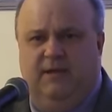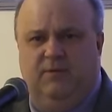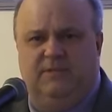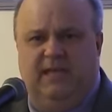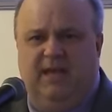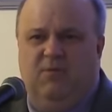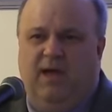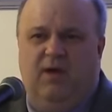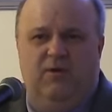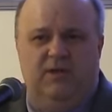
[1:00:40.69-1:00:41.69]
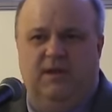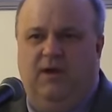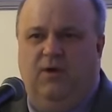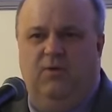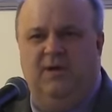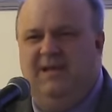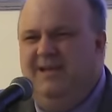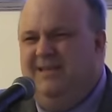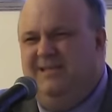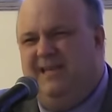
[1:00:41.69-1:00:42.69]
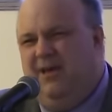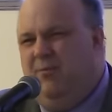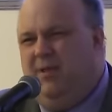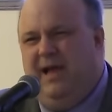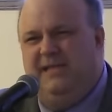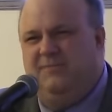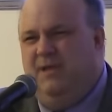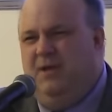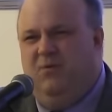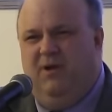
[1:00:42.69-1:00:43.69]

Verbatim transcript: They were saying, well, you know, this heteroplasmy,